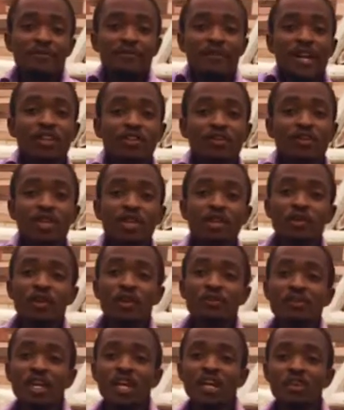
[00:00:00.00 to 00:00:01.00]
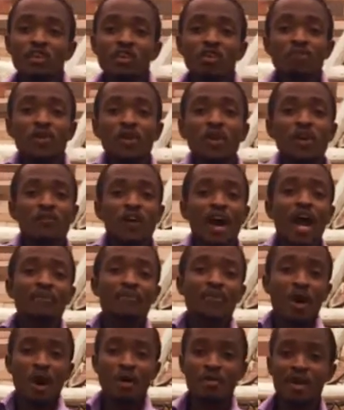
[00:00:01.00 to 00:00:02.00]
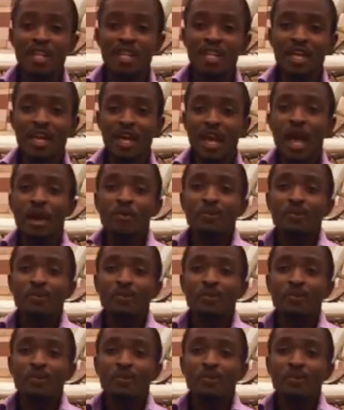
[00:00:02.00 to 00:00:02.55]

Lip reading: fine-tune a lot of things should be of high priority,